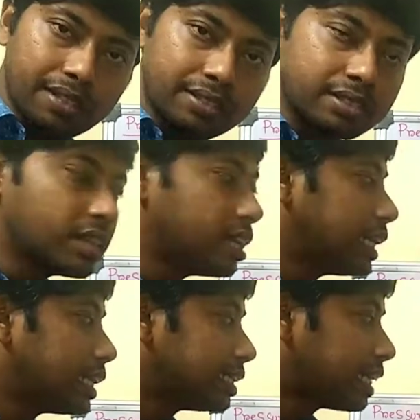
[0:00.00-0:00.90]
plus
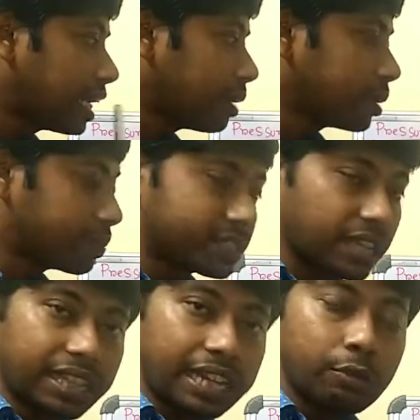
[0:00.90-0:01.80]
dynamic
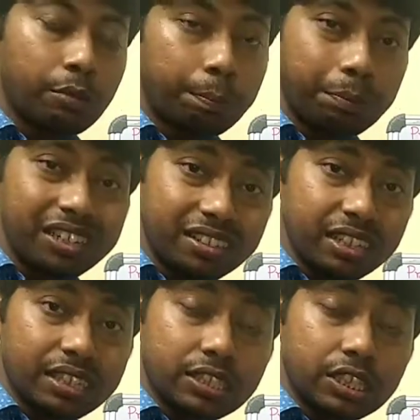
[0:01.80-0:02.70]
pressure. That will be
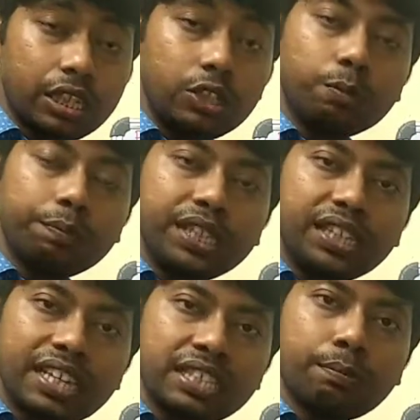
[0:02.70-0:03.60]
PT is equal to
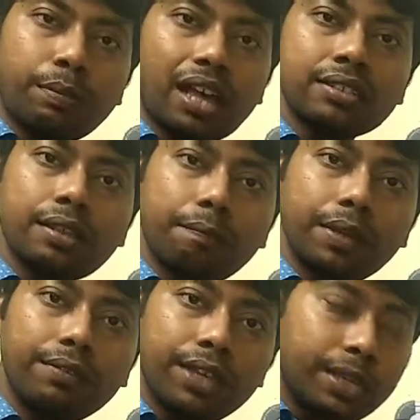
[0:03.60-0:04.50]
PS plus
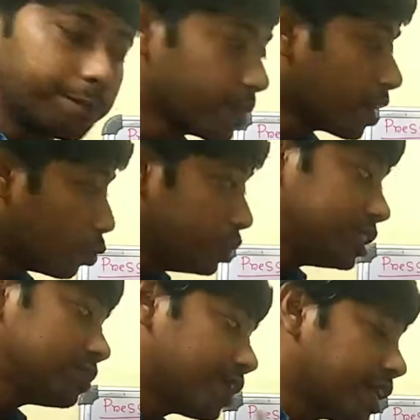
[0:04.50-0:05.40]
PV,
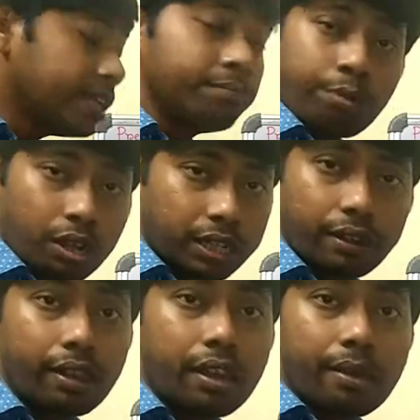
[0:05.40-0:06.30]
which is very
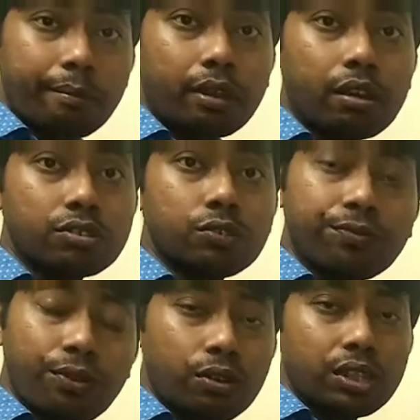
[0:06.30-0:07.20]
important, because to
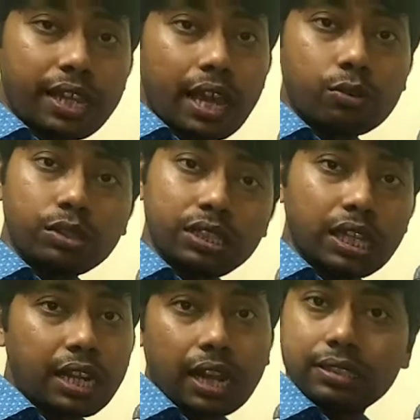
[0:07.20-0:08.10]
flow the air within
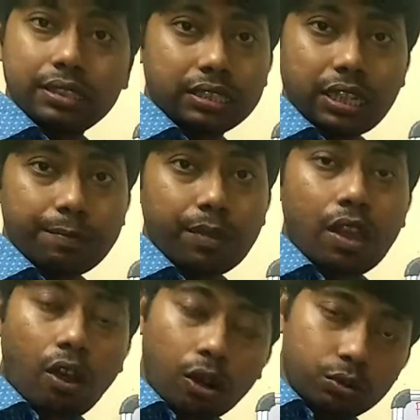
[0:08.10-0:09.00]
the duct system
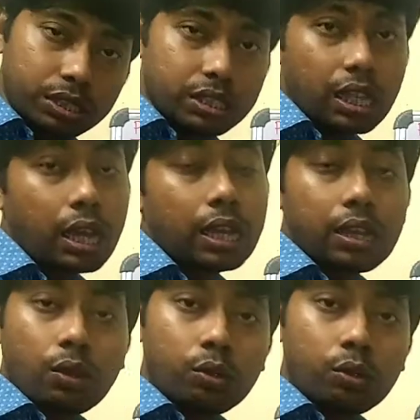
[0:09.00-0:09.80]
or within the